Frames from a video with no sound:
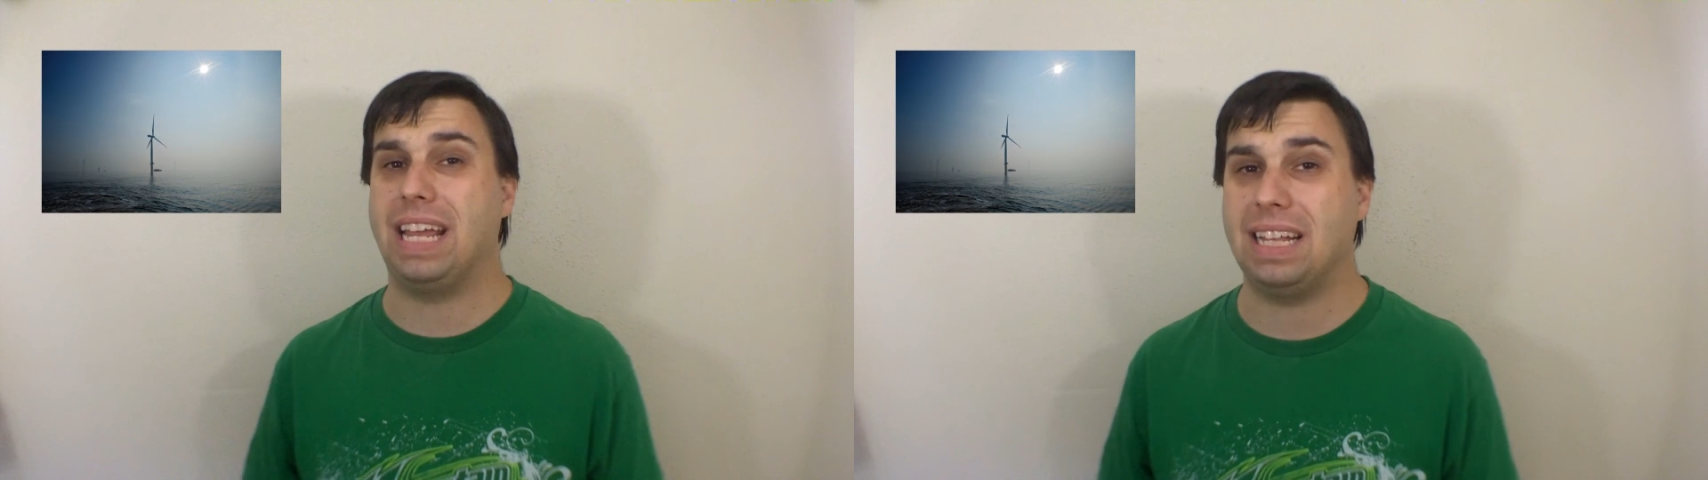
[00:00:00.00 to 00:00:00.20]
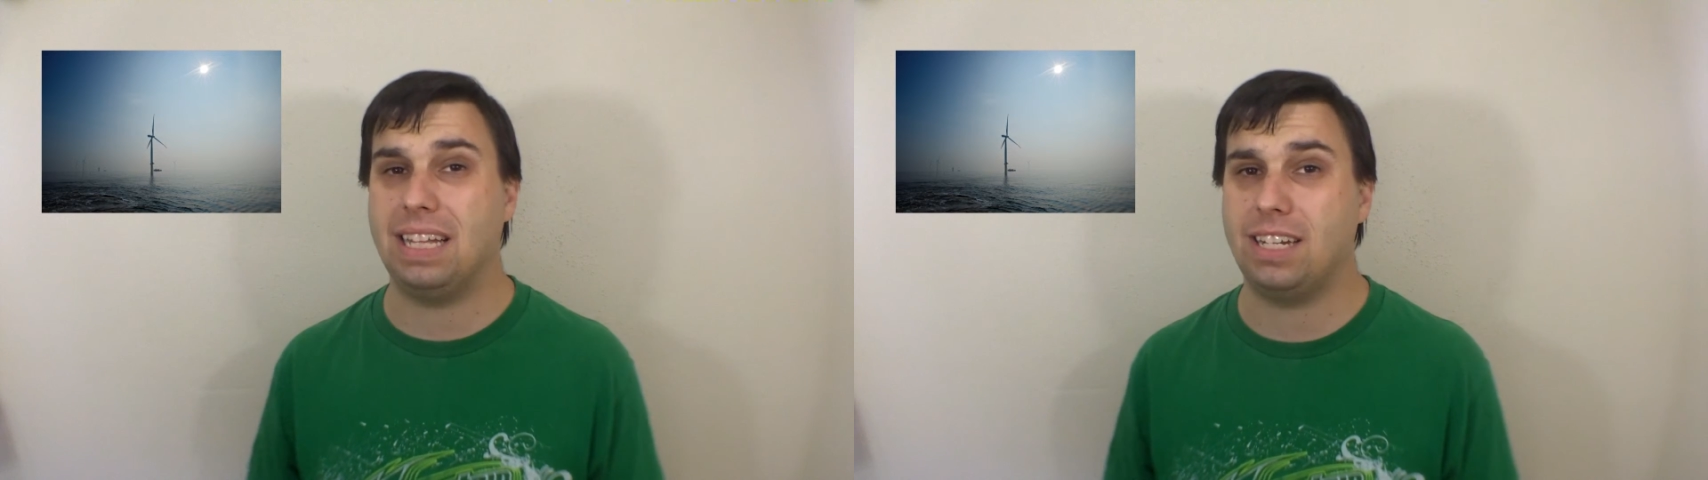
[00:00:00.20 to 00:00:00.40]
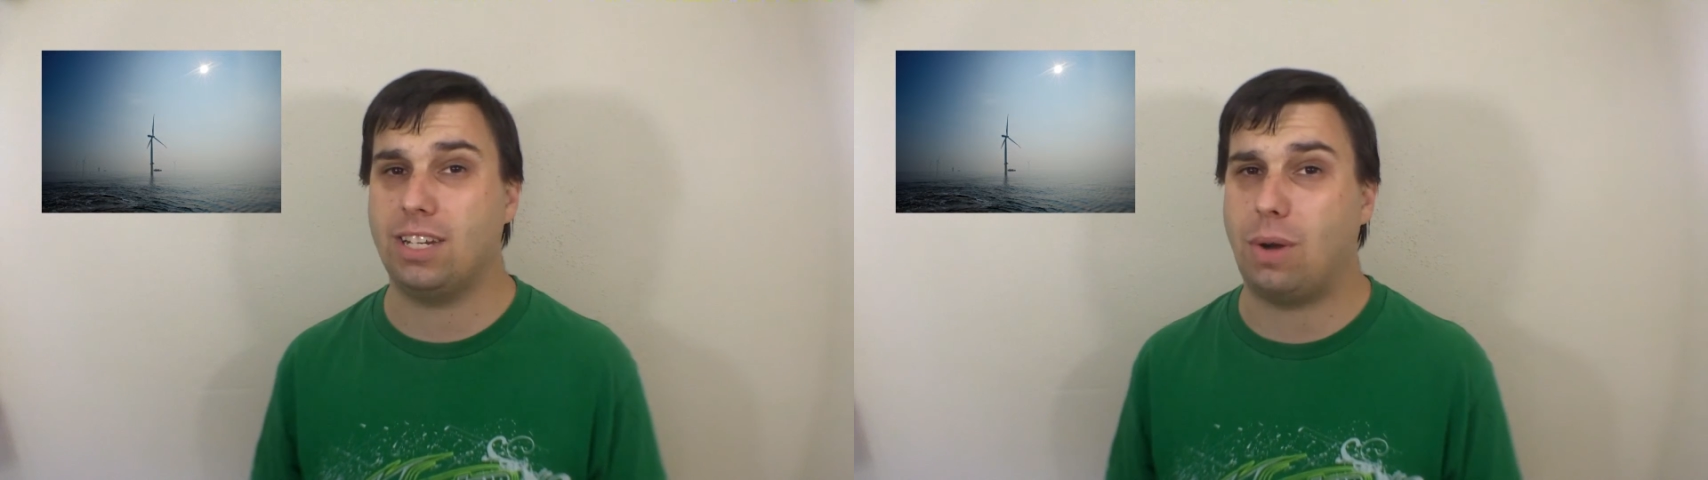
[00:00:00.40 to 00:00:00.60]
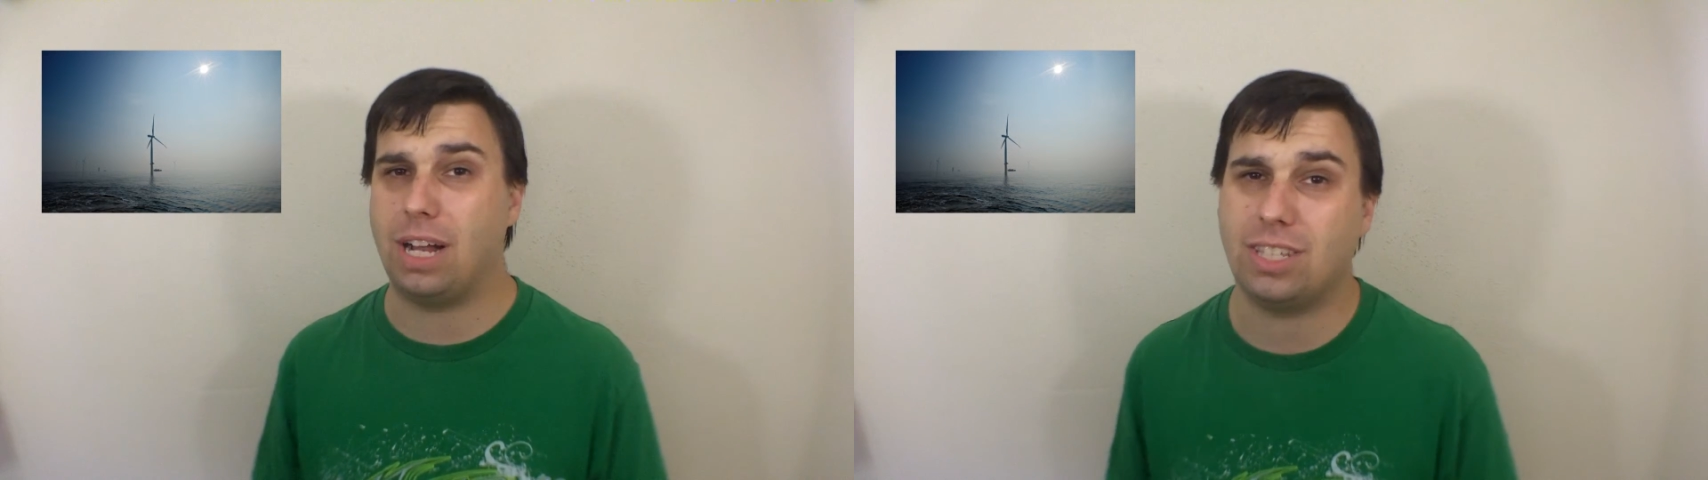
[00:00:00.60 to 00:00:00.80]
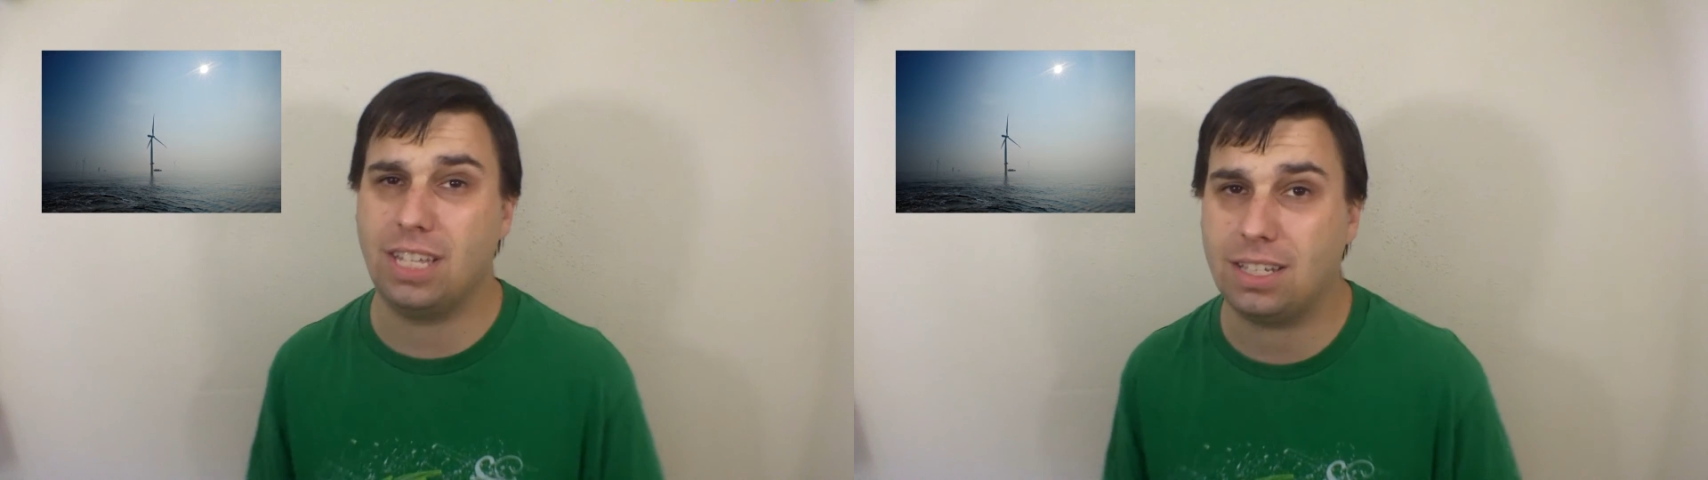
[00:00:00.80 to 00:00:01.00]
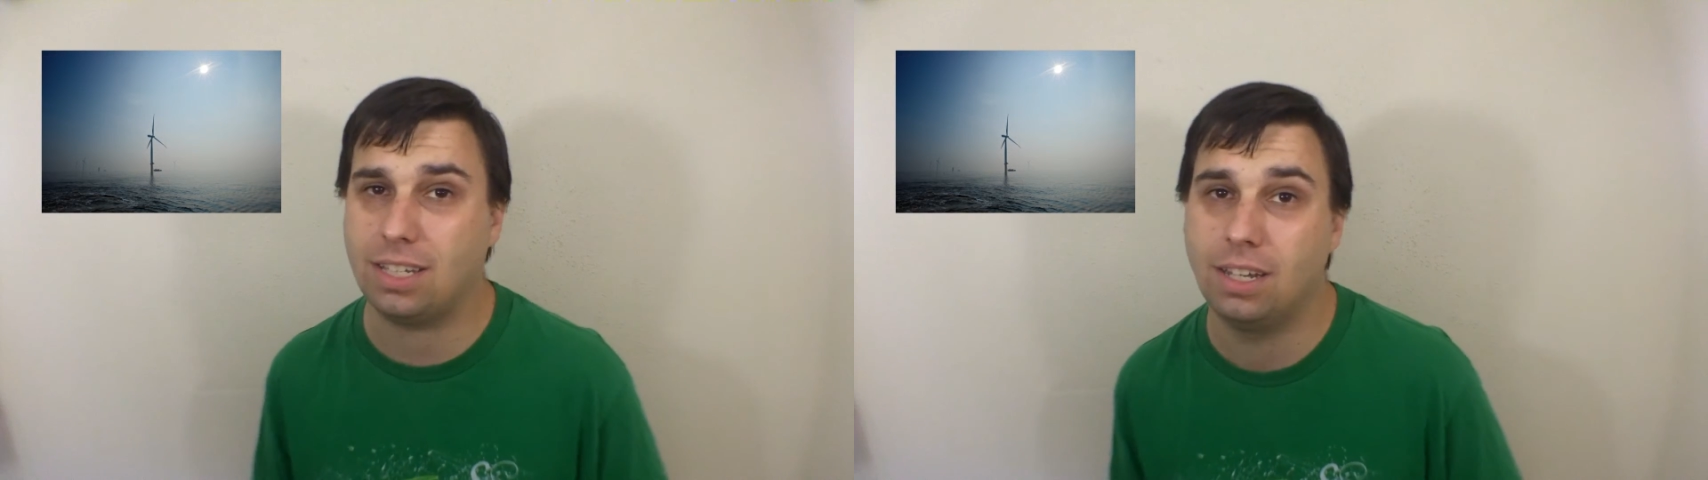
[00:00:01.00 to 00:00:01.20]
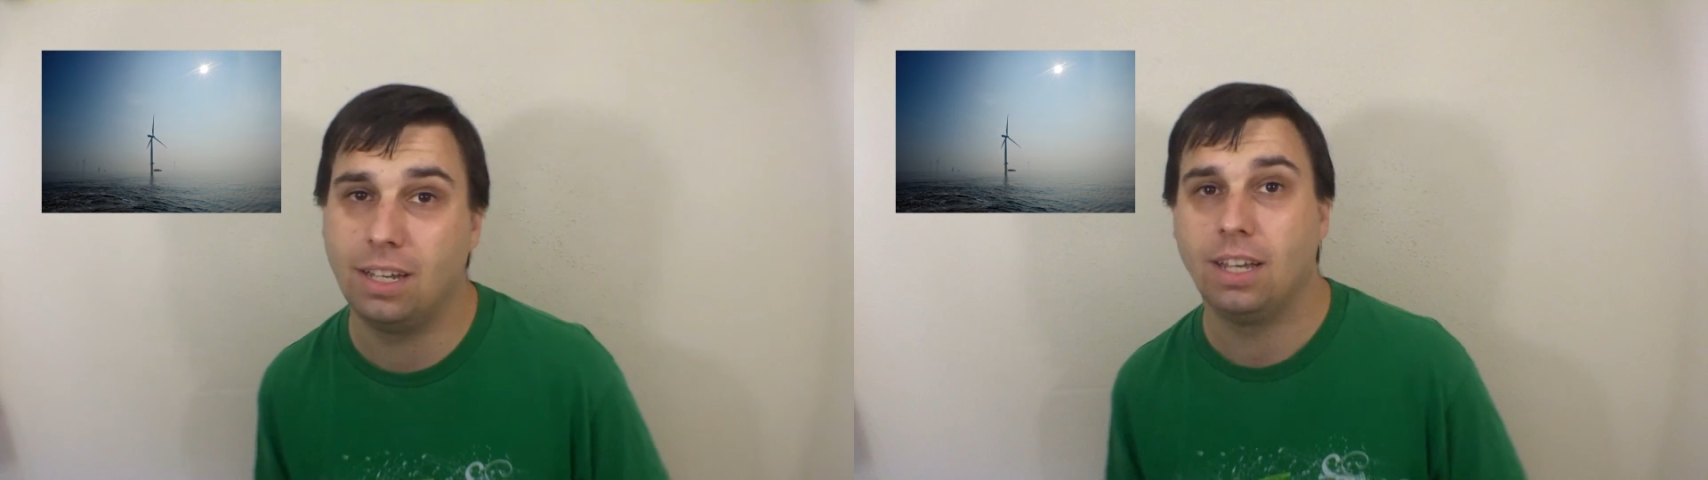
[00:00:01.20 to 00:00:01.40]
England and you're watching this,